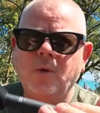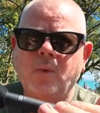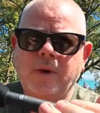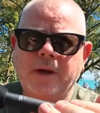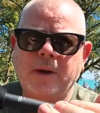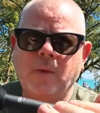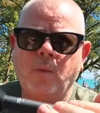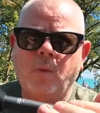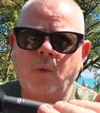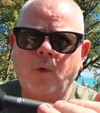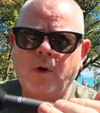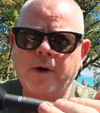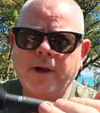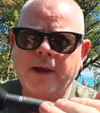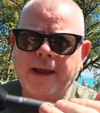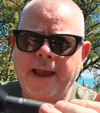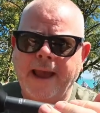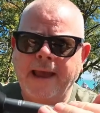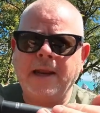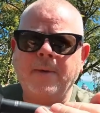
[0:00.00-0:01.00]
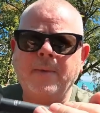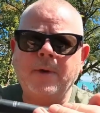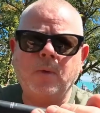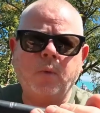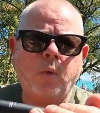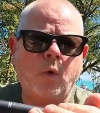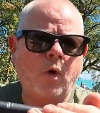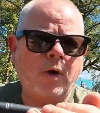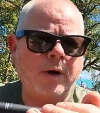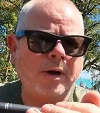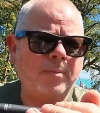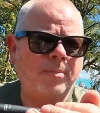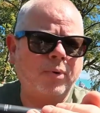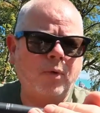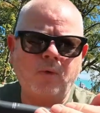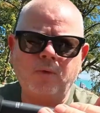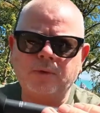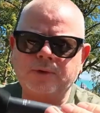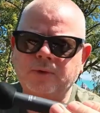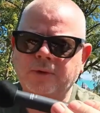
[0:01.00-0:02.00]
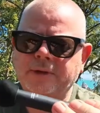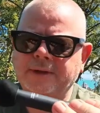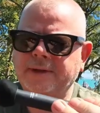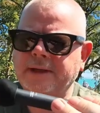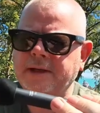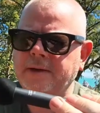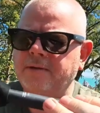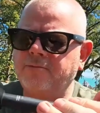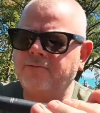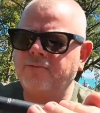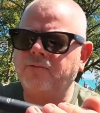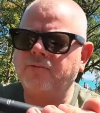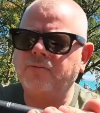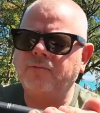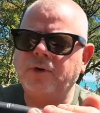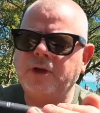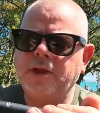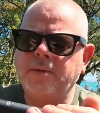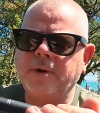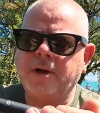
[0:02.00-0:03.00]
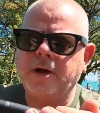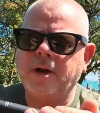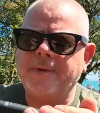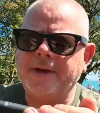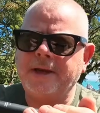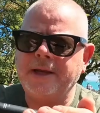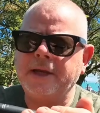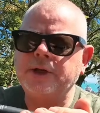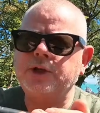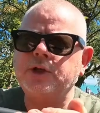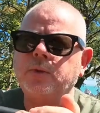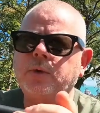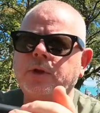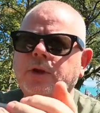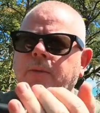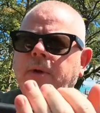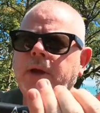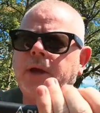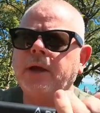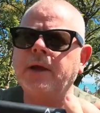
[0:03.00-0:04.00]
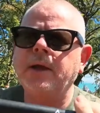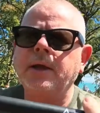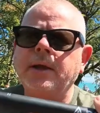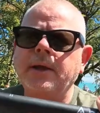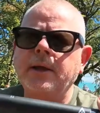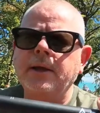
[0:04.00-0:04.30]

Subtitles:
when I'm walking anyway with walking poles, so it didn't really become an issue with me.